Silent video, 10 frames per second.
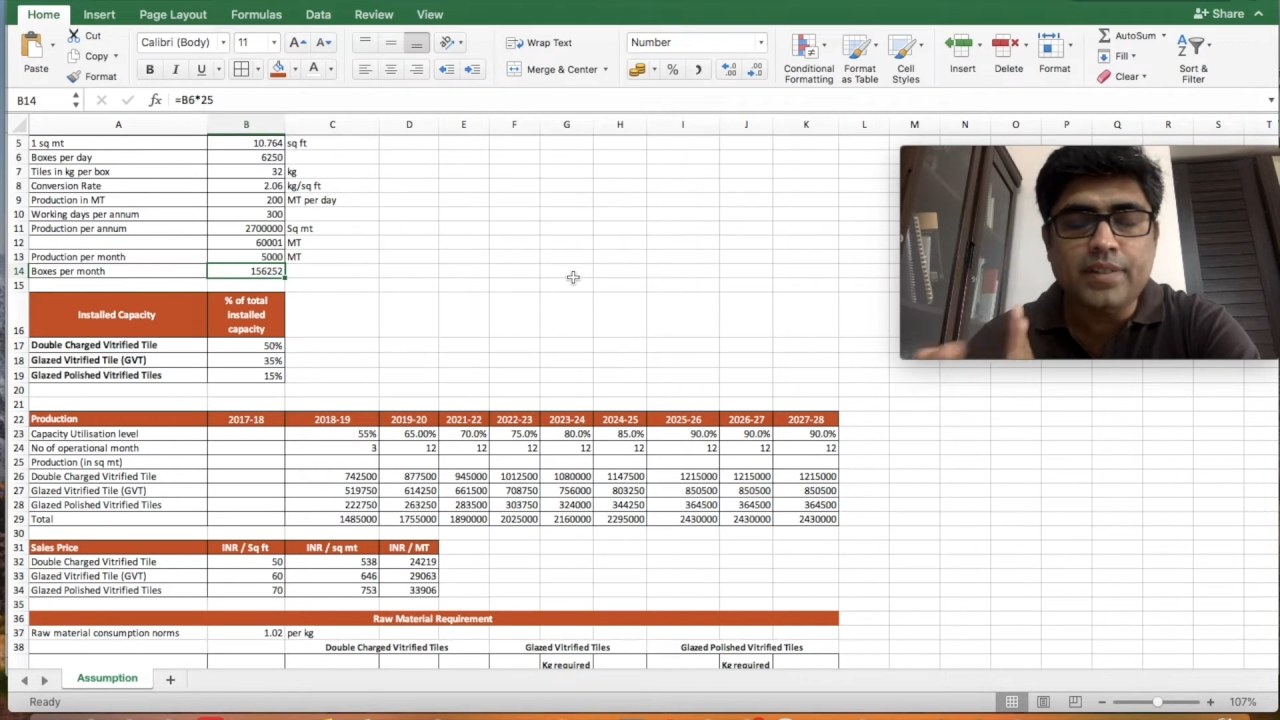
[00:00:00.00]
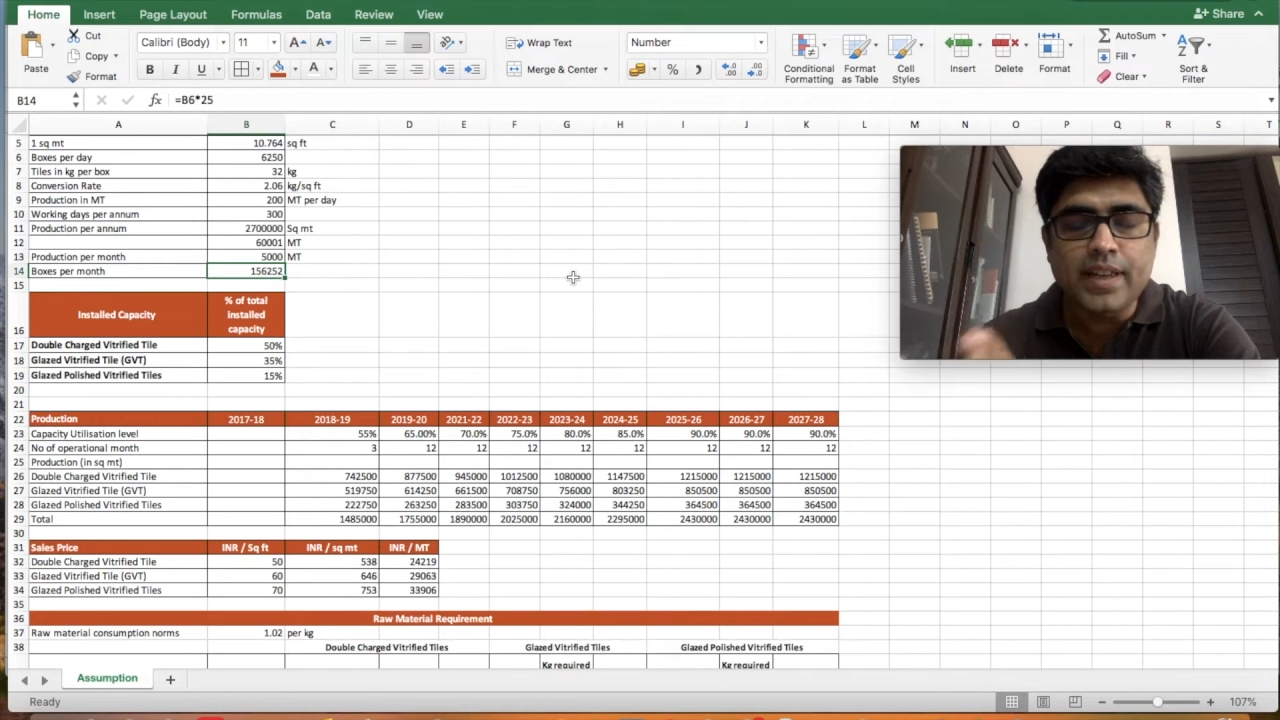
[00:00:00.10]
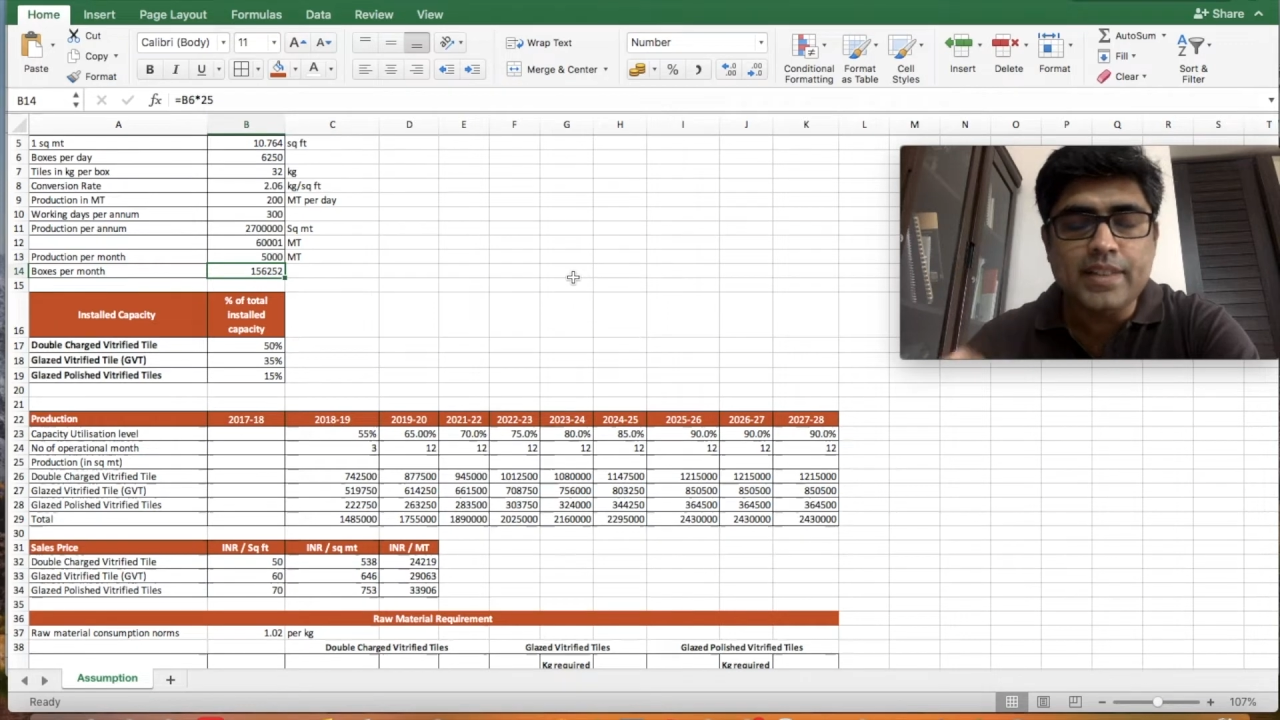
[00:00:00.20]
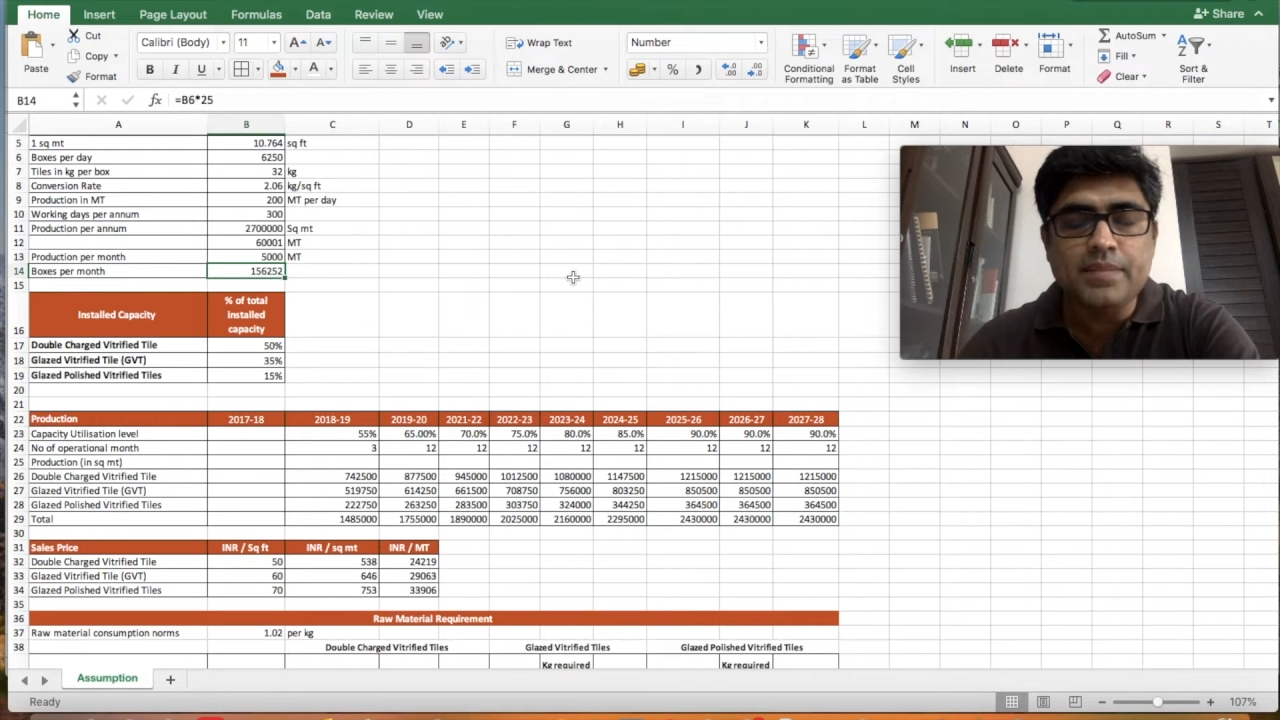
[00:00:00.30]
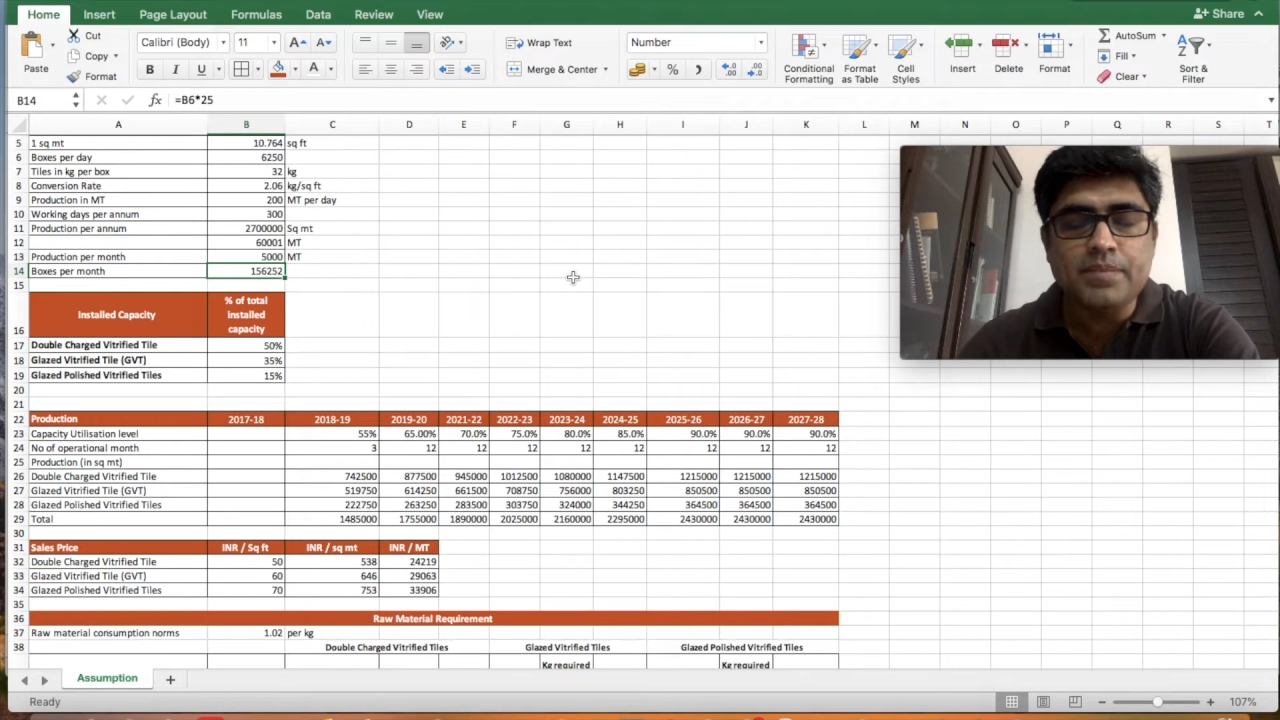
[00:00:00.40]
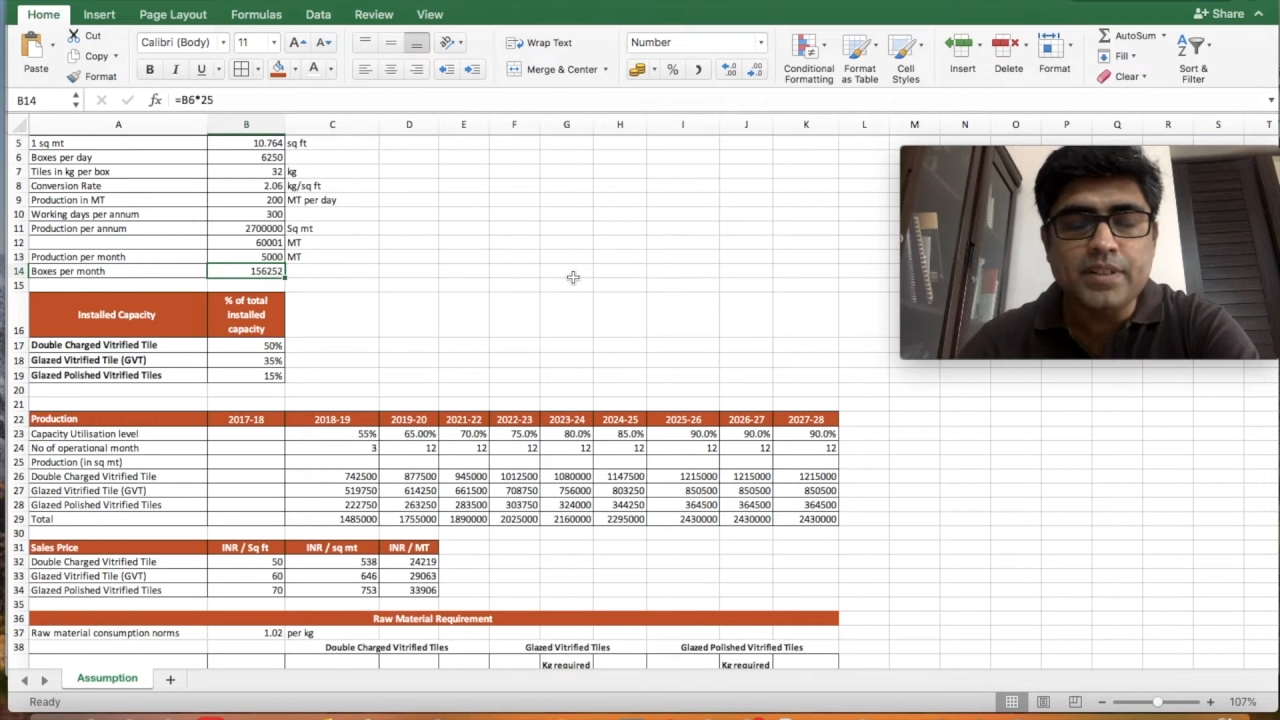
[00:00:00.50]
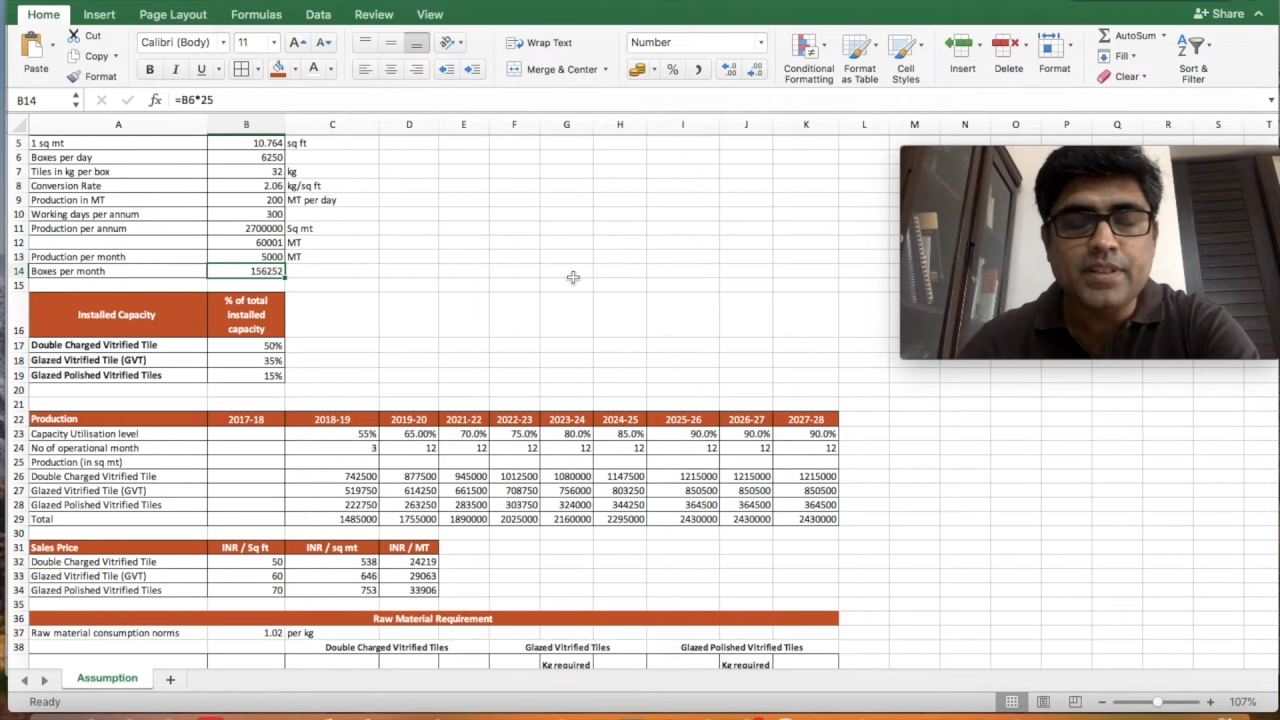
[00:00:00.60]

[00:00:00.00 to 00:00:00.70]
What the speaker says: assumption